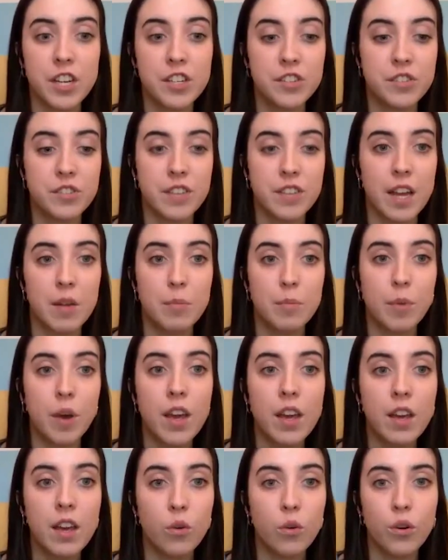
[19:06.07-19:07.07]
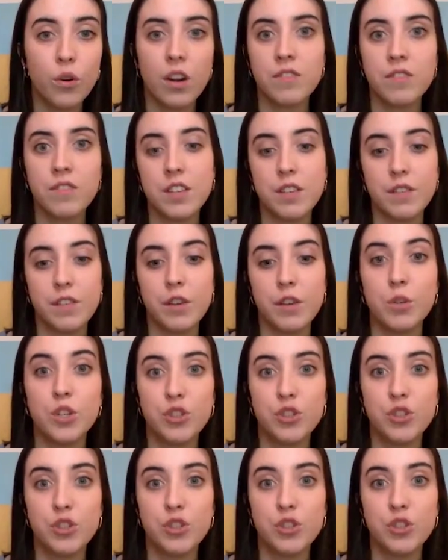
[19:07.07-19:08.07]
You just get a bike, or obviously if you were
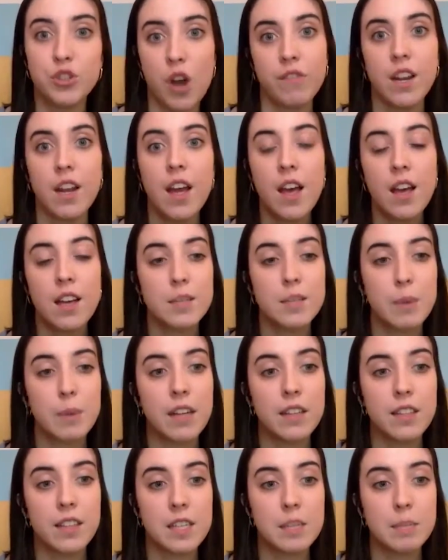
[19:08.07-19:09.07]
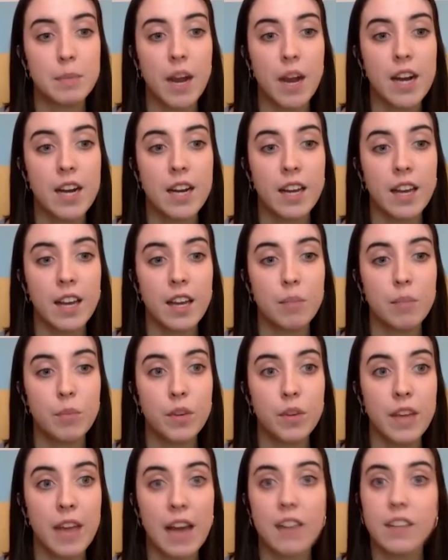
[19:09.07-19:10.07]
driving as well, there's parking.
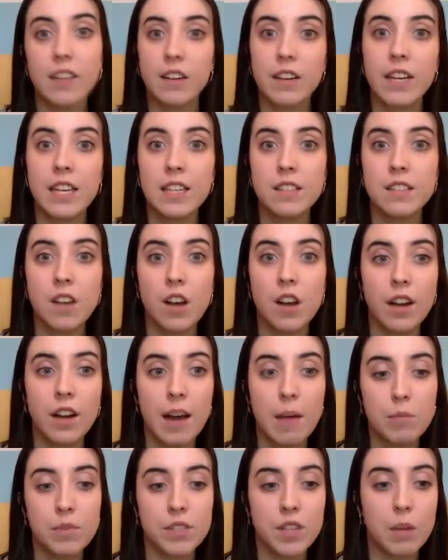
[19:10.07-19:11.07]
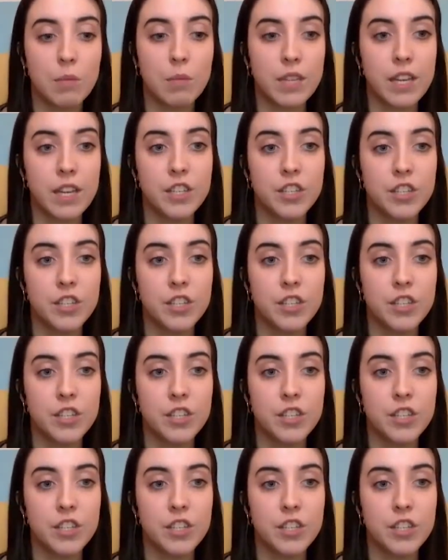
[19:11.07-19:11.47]
But yeah, there is on-campus accommodation.